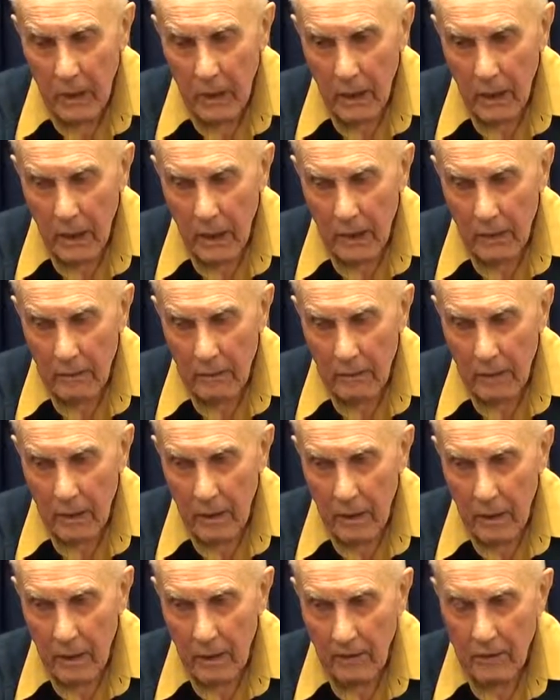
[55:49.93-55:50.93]
And
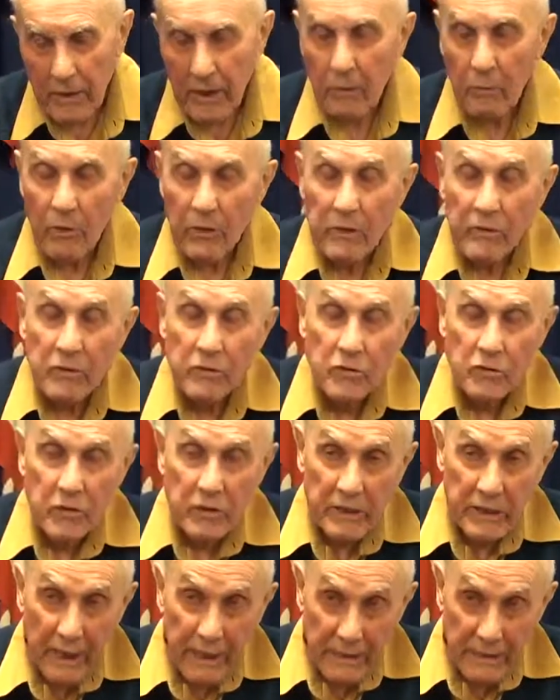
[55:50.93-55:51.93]
they were in the
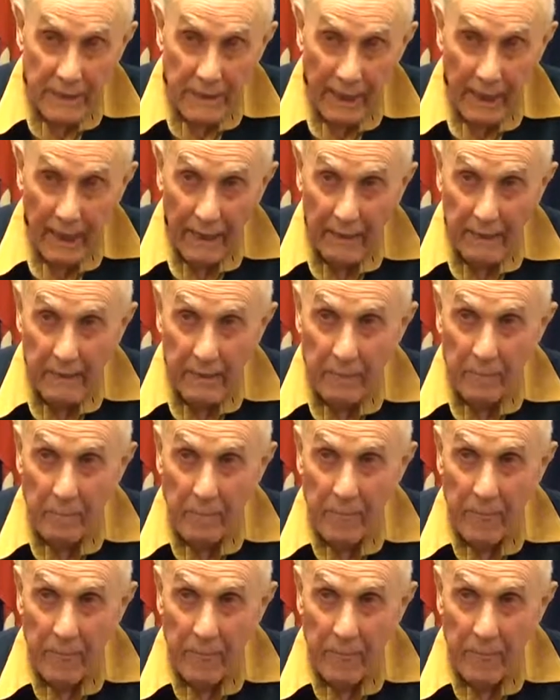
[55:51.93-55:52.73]
Sudetenland,